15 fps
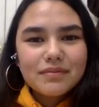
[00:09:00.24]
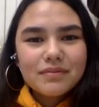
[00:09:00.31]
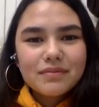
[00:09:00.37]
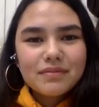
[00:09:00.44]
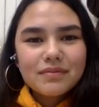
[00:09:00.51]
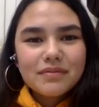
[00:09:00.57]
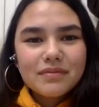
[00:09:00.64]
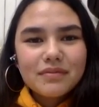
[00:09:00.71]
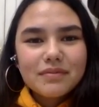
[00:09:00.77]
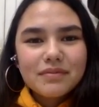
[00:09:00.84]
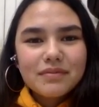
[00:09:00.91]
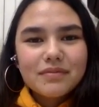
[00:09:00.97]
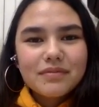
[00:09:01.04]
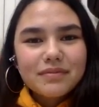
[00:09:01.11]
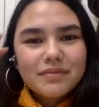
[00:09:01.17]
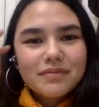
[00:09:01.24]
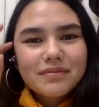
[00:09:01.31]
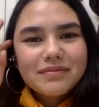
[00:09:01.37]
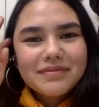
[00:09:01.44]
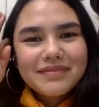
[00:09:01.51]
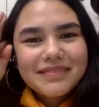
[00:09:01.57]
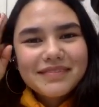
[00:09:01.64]

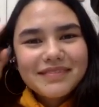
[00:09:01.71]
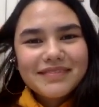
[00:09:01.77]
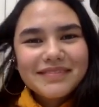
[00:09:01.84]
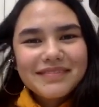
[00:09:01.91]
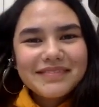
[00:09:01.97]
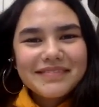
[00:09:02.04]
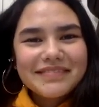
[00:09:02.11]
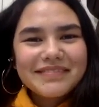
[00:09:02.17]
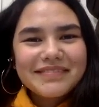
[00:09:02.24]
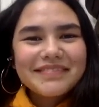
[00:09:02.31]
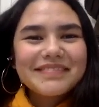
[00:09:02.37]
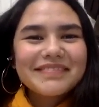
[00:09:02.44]
(silent)